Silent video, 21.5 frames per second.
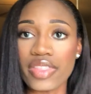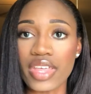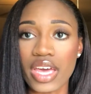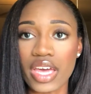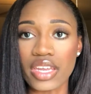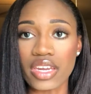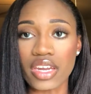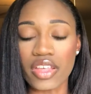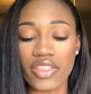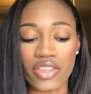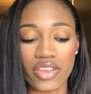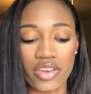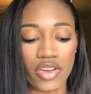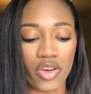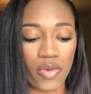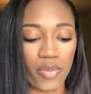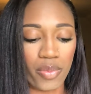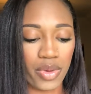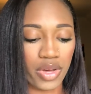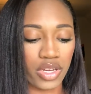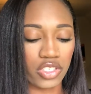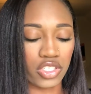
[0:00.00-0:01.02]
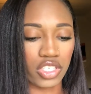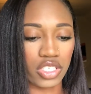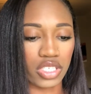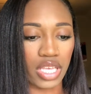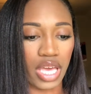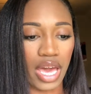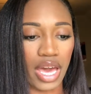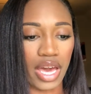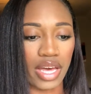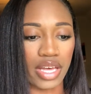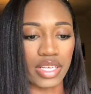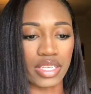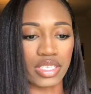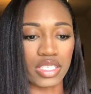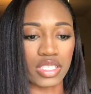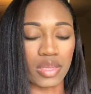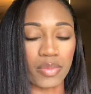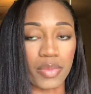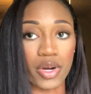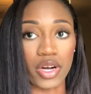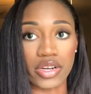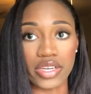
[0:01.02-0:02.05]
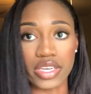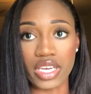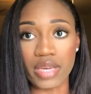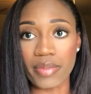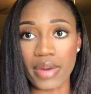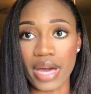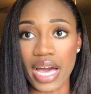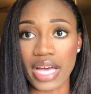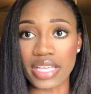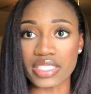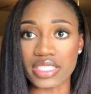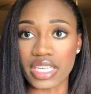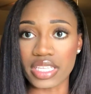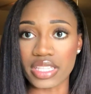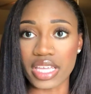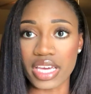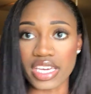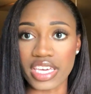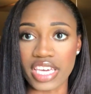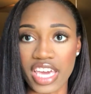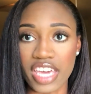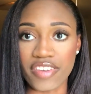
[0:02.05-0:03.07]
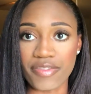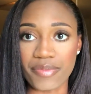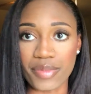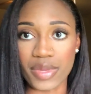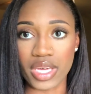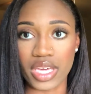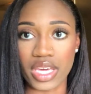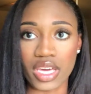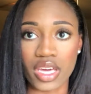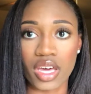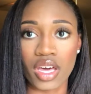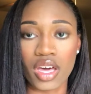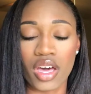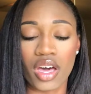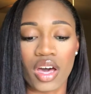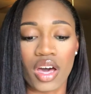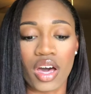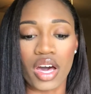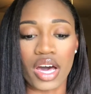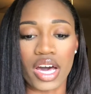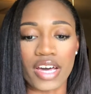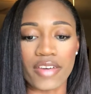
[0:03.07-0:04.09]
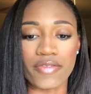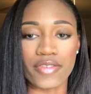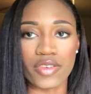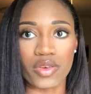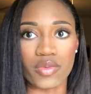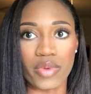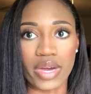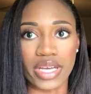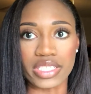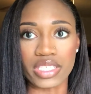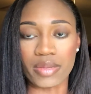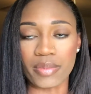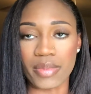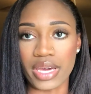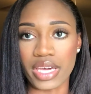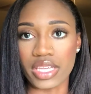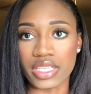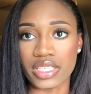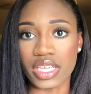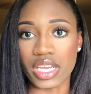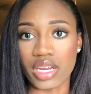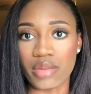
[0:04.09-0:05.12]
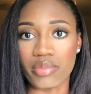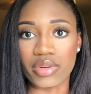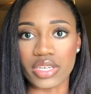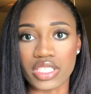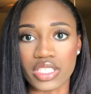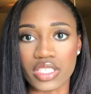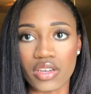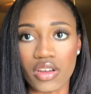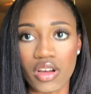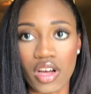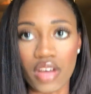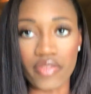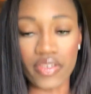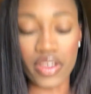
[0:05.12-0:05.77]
then the notebook just has the parking pass that they gave me, a few resumes that I printed off,